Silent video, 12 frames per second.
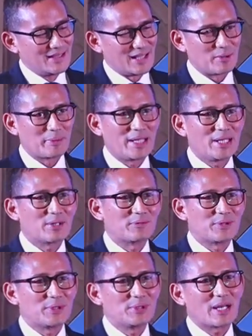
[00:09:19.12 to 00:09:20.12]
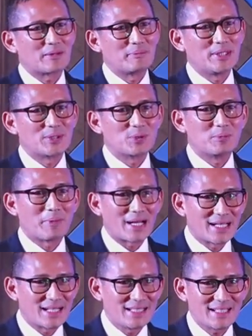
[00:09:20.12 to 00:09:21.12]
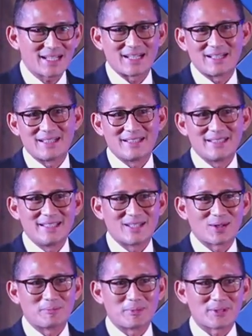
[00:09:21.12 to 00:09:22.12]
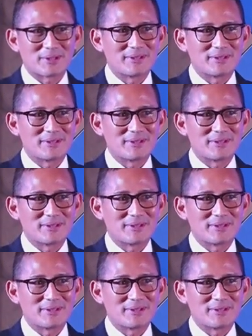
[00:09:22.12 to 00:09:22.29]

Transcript: How many of you have been to Mandalika in Lombok?